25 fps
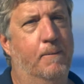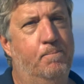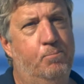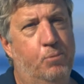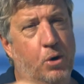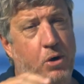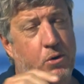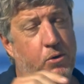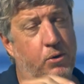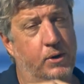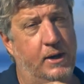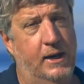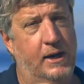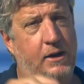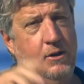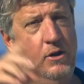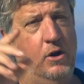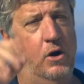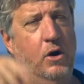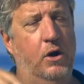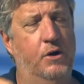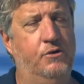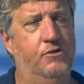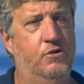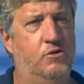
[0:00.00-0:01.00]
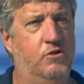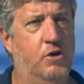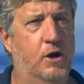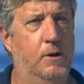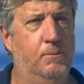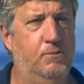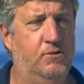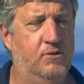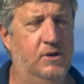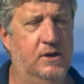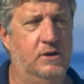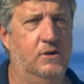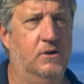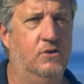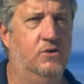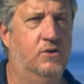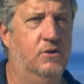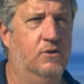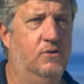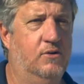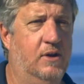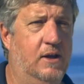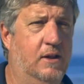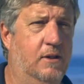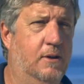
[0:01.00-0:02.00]
by looking at the isotope
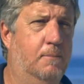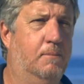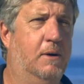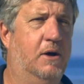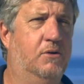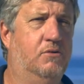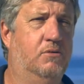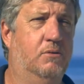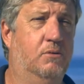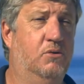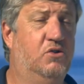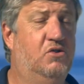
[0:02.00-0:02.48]
signatures in the muscle,